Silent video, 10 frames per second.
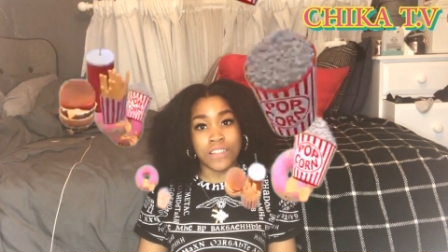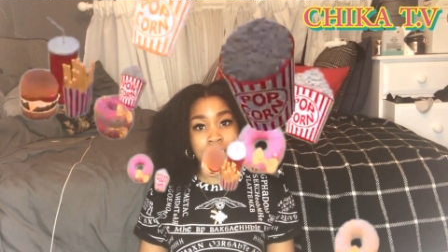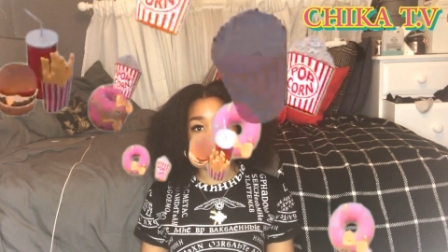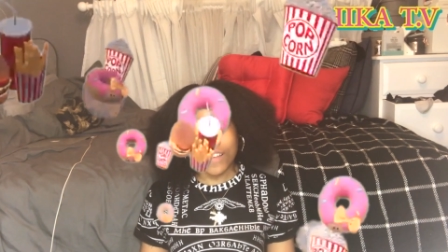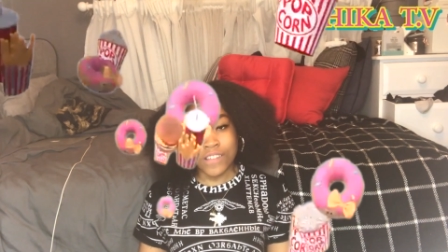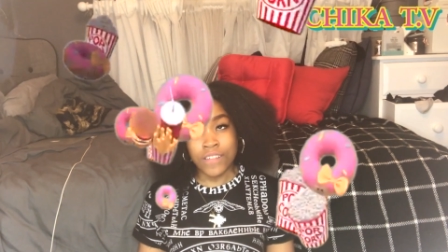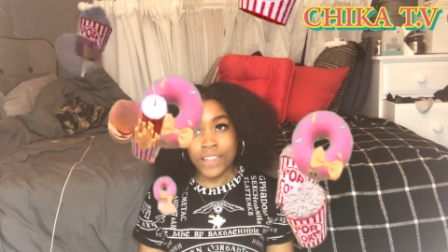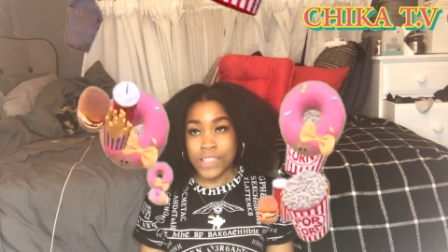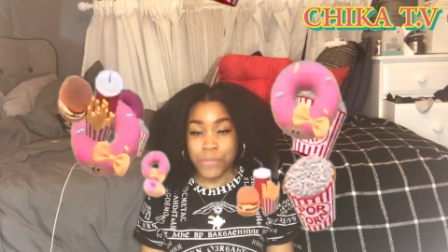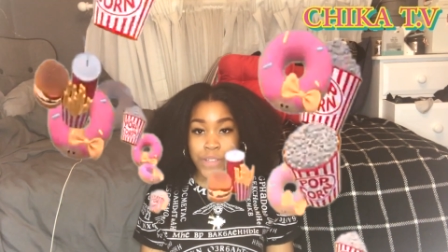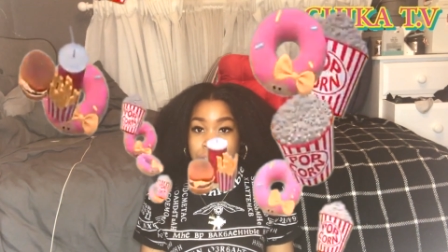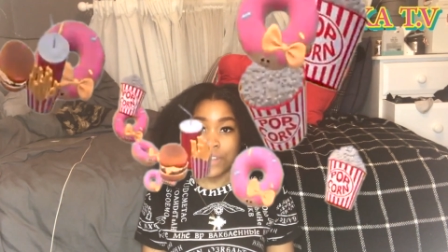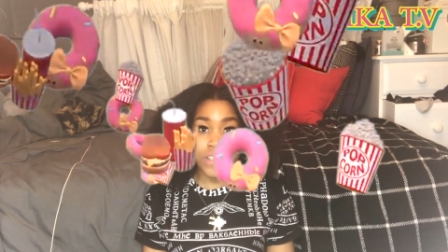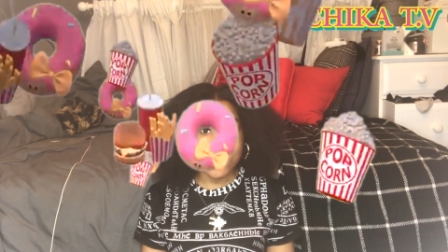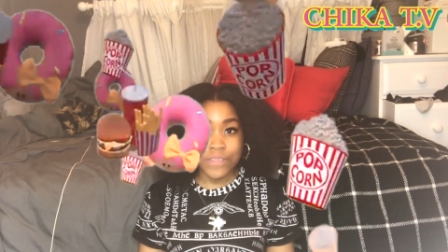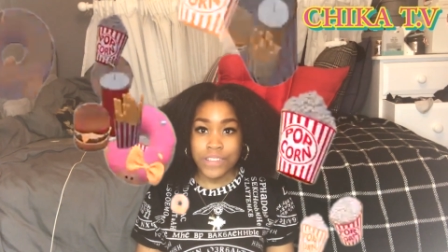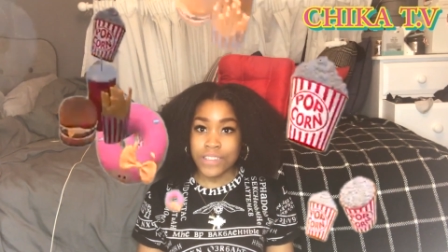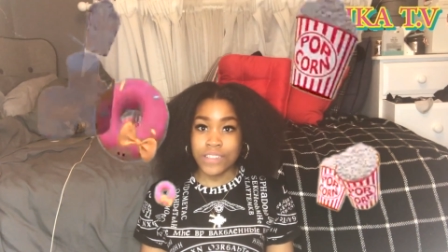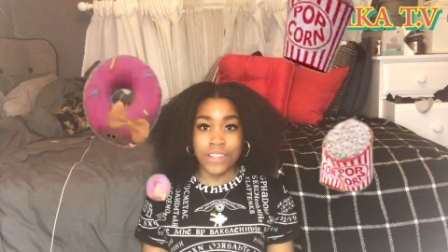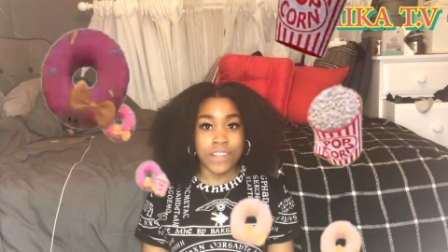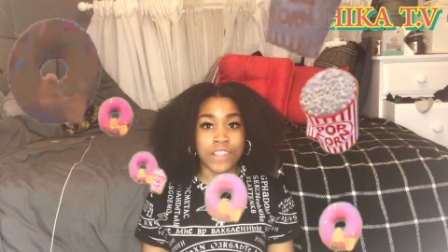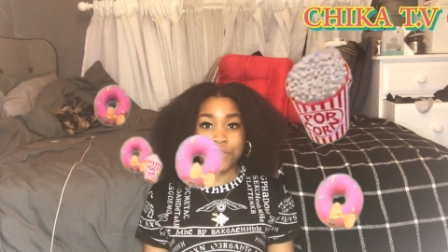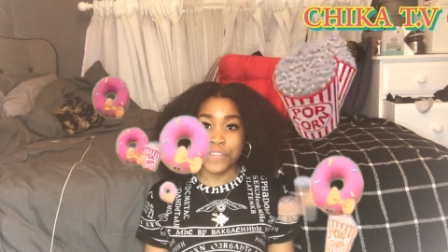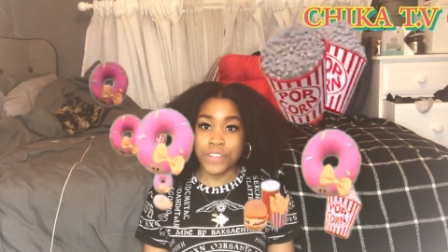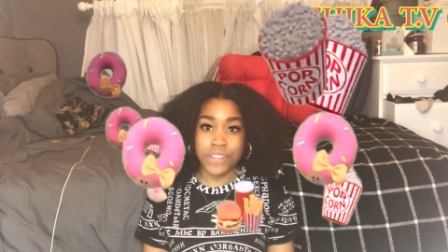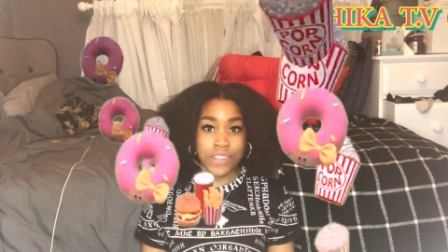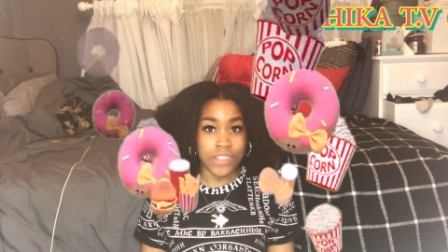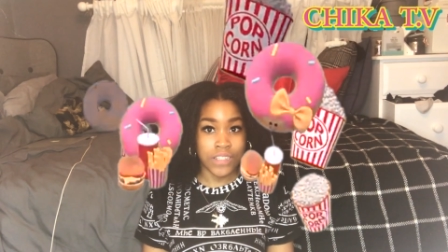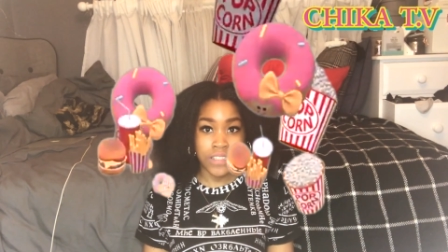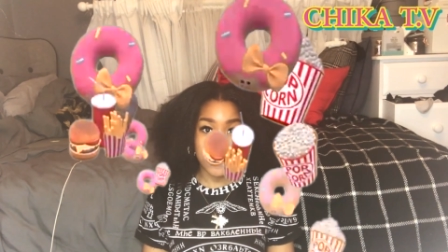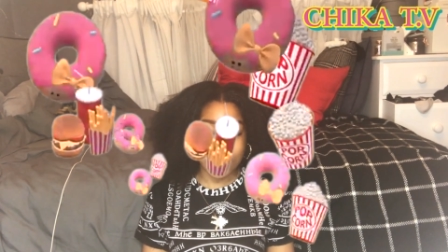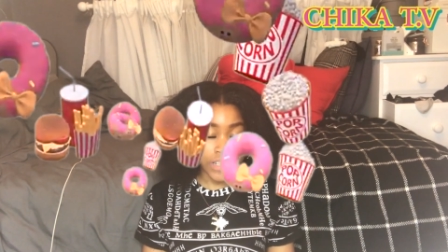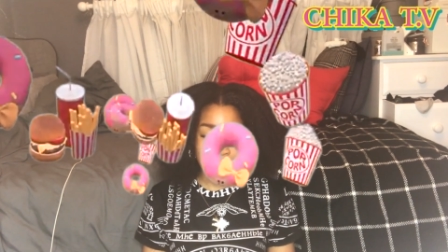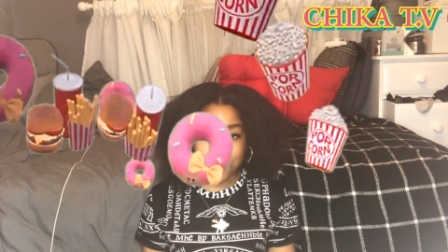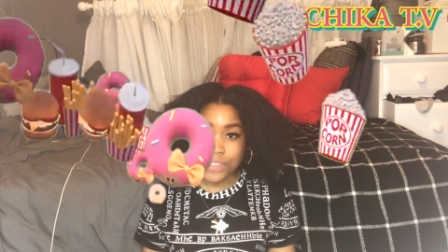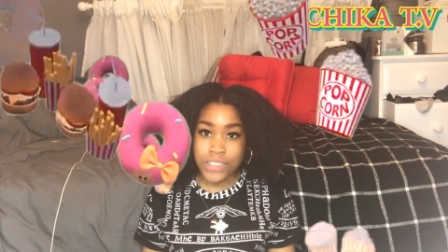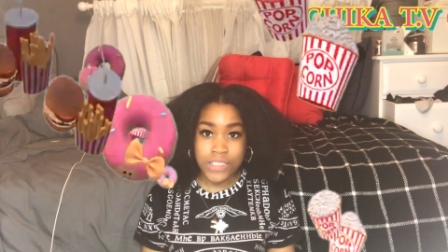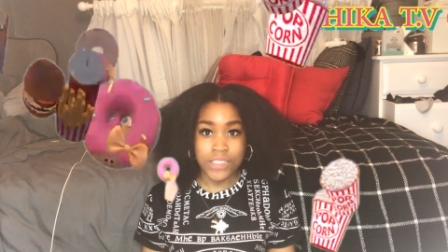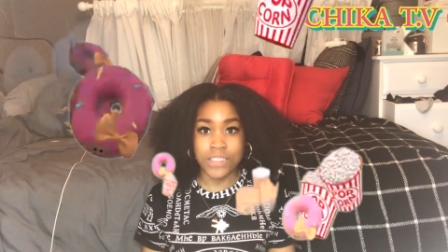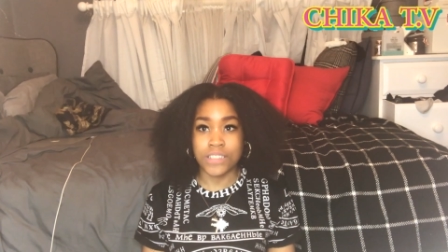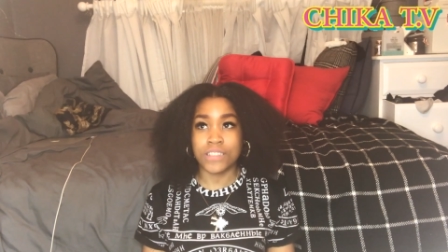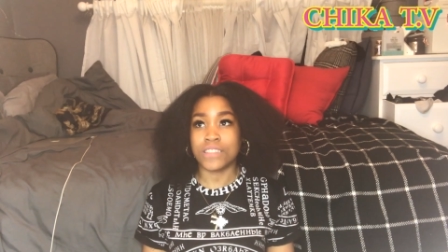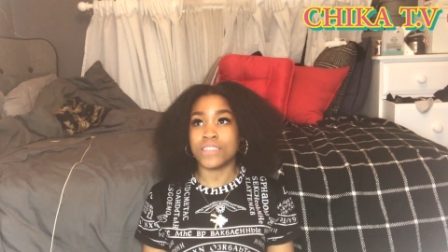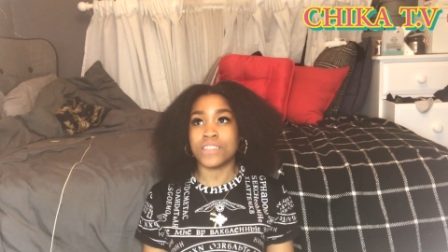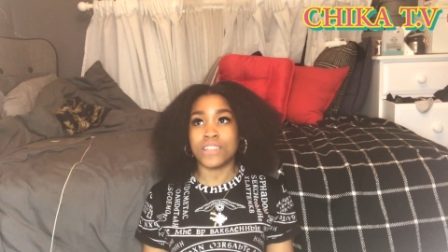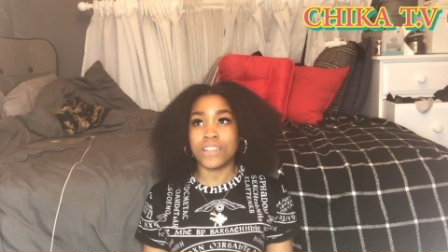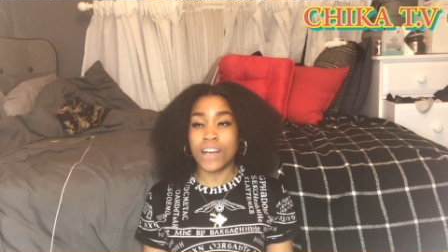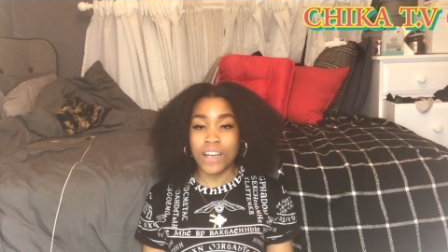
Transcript: You know, as long as we good, you know, there's food, then I'm good, you know.